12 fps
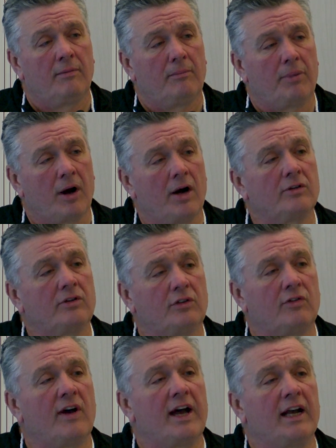Parks is
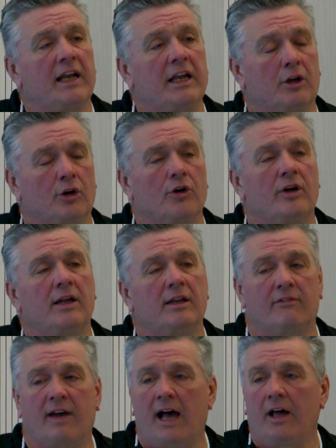finally learning
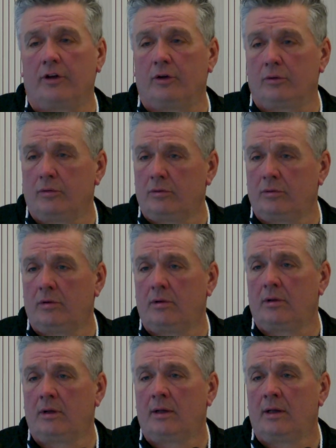the value
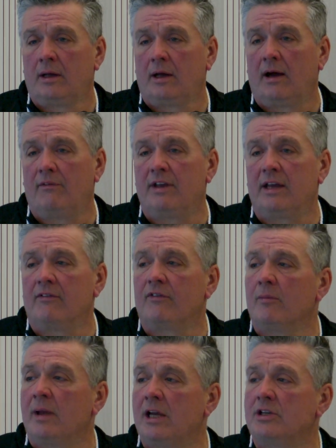of the
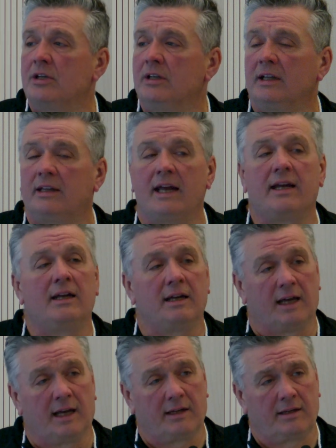information that they can
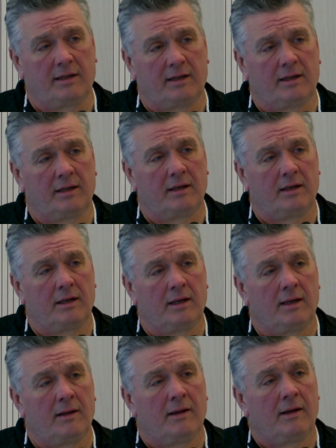get
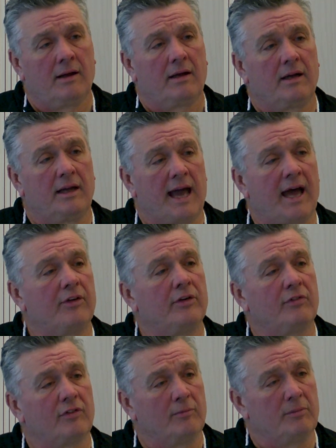
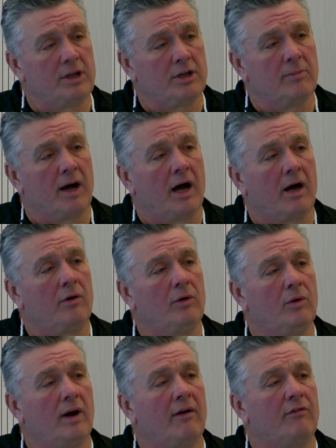gathered from Mi'kmaq
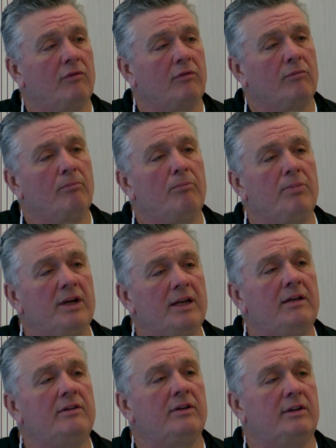who have
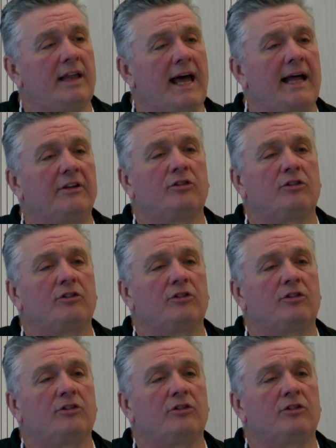been to that